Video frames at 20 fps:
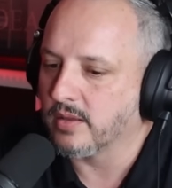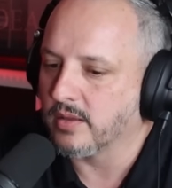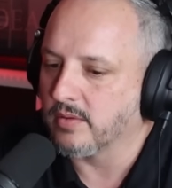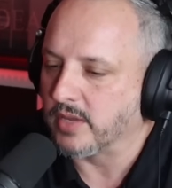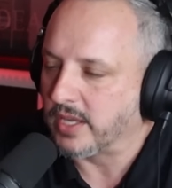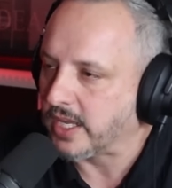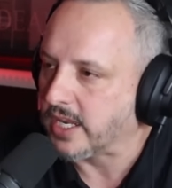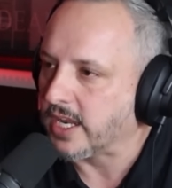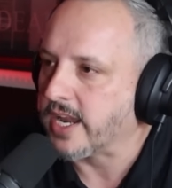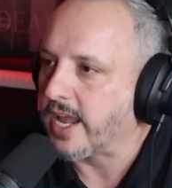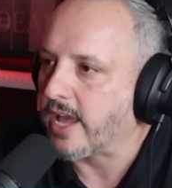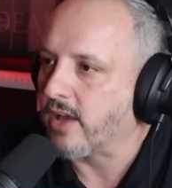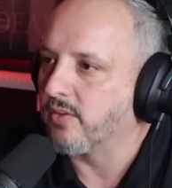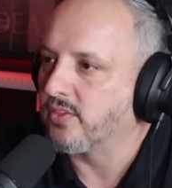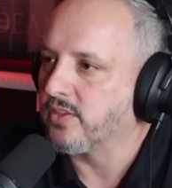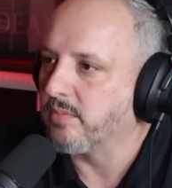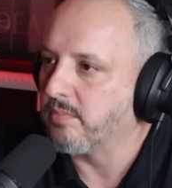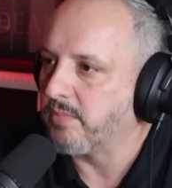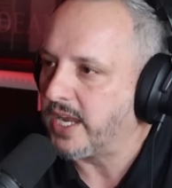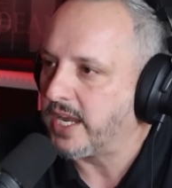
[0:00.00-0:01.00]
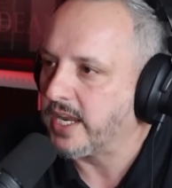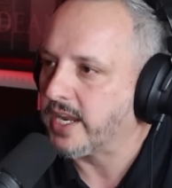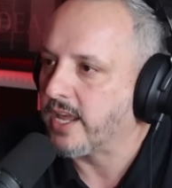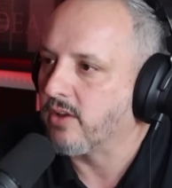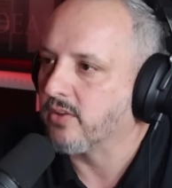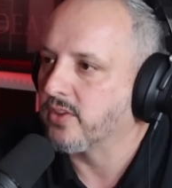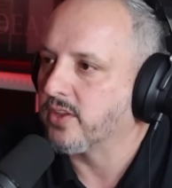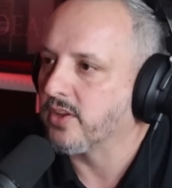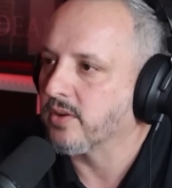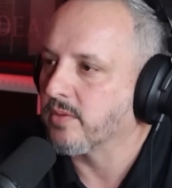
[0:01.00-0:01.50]
eating healthy, being
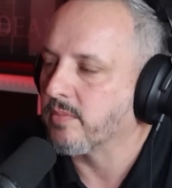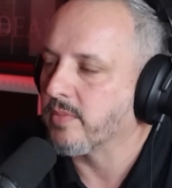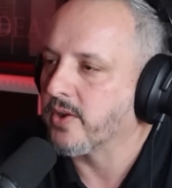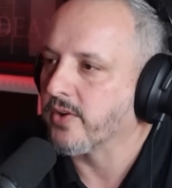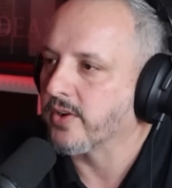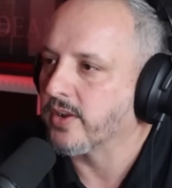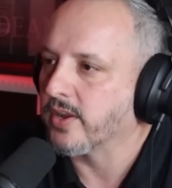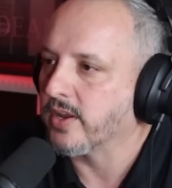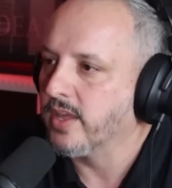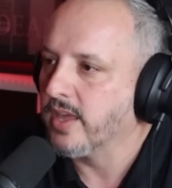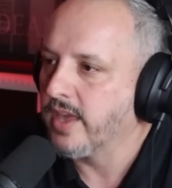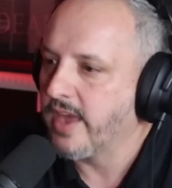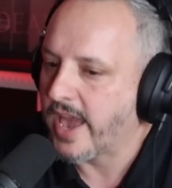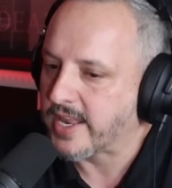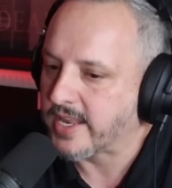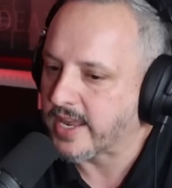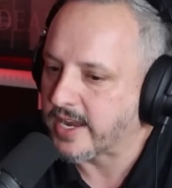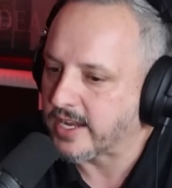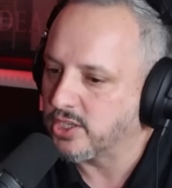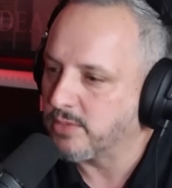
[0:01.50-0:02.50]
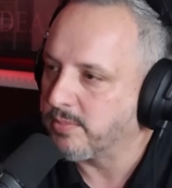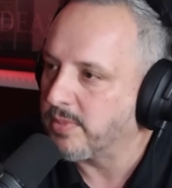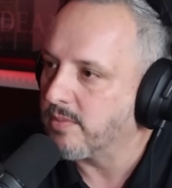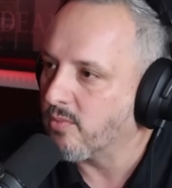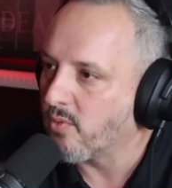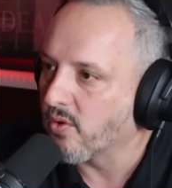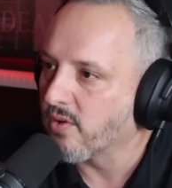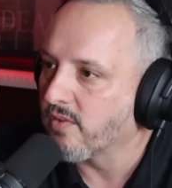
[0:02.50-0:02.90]
healthier in America, and that it should be more